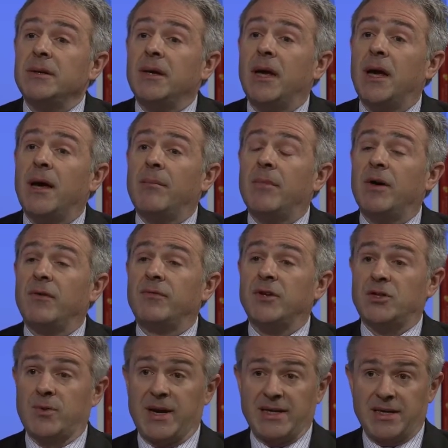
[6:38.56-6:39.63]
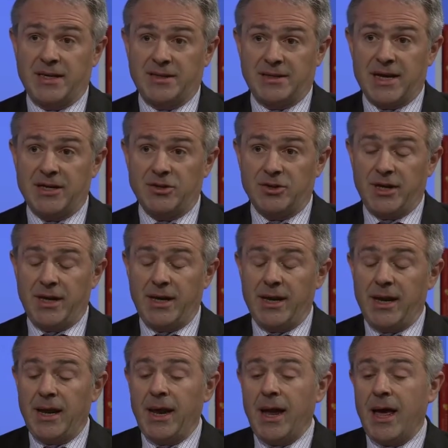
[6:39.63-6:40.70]
um, of the 20th century.
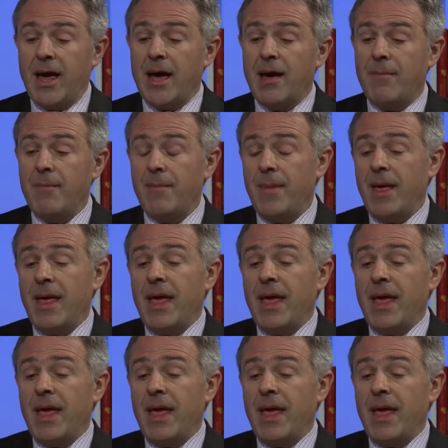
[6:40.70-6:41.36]
Um,